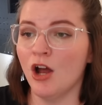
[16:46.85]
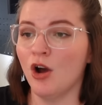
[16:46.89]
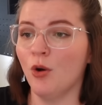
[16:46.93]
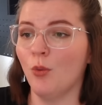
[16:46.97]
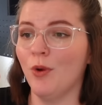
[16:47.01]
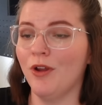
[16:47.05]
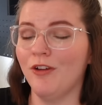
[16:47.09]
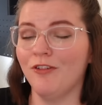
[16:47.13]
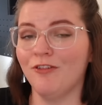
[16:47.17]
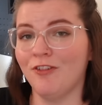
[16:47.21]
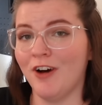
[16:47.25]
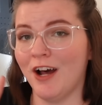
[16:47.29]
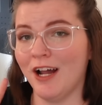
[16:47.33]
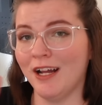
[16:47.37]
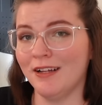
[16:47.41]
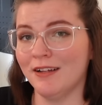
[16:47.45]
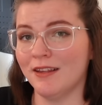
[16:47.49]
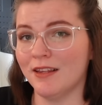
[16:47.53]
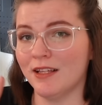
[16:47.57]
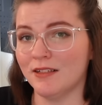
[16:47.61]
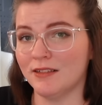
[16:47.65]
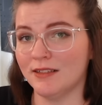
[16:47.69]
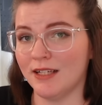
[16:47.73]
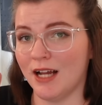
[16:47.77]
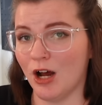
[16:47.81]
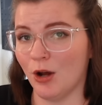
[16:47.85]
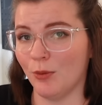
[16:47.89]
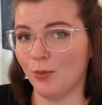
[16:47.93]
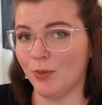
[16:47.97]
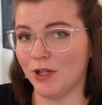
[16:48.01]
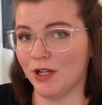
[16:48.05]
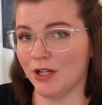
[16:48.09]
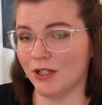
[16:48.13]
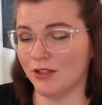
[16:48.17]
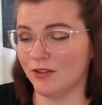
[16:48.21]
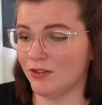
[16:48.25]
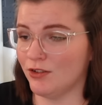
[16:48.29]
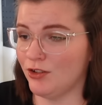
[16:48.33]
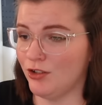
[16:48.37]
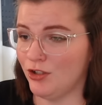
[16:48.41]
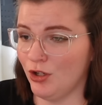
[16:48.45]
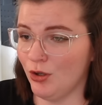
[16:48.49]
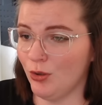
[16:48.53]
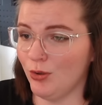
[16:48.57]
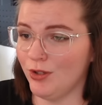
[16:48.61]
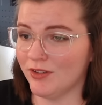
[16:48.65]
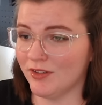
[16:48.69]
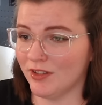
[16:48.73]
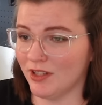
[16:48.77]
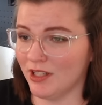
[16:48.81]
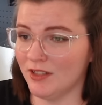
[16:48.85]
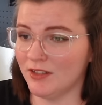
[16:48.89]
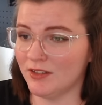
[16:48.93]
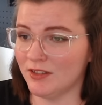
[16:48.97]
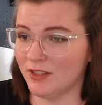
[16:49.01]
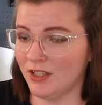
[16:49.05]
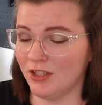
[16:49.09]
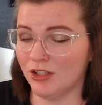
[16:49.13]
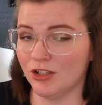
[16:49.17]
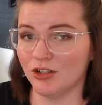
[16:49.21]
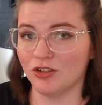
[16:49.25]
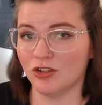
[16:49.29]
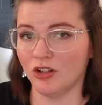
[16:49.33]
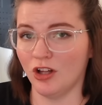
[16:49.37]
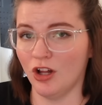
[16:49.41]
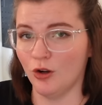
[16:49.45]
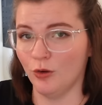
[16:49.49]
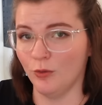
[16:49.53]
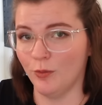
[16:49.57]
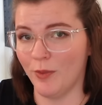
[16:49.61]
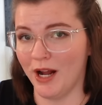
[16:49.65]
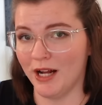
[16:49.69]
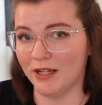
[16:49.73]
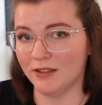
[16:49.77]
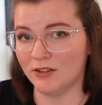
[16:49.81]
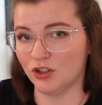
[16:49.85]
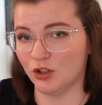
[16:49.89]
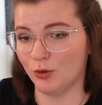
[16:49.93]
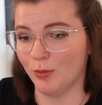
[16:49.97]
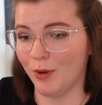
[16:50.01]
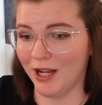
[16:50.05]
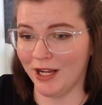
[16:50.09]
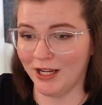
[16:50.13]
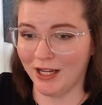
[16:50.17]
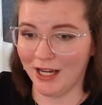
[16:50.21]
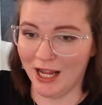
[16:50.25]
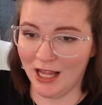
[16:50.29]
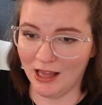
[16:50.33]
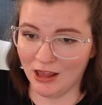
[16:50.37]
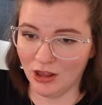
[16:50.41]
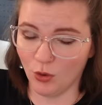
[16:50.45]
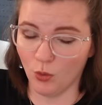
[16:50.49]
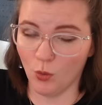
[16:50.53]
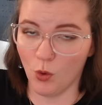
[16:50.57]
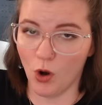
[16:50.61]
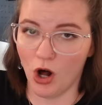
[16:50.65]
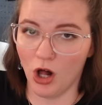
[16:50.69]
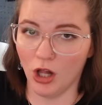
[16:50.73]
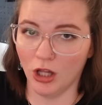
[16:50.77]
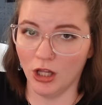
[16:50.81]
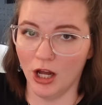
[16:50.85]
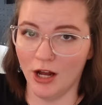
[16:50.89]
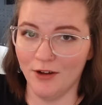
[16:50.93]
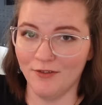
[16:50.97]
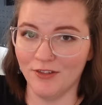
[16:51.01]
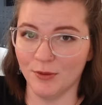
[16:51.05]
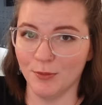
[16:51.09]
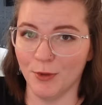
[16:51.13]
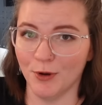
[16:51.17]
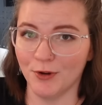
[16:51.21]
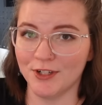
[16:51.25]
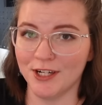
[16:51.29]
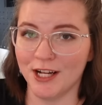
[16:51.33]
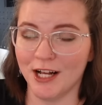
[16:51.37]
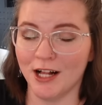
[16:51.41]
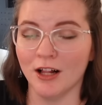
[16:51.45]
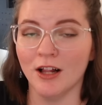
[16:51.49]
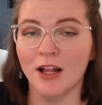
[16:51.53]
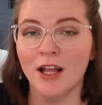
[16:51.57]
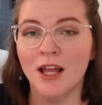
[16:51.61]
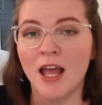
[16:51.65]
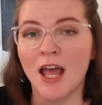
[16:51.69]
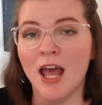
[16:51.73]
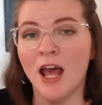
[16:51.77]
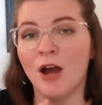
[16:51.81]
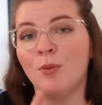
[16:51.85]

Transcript: We find this out because dude is listening to Sloane masturbate in the wall of the motel,